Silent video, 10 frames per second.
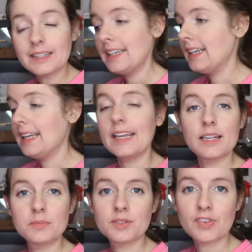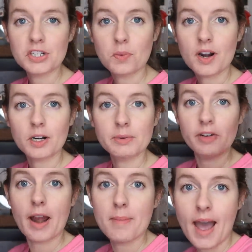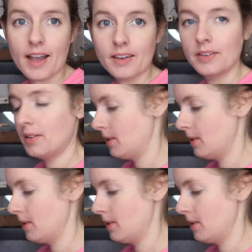clean it and get him some fresh water. I'll be right back.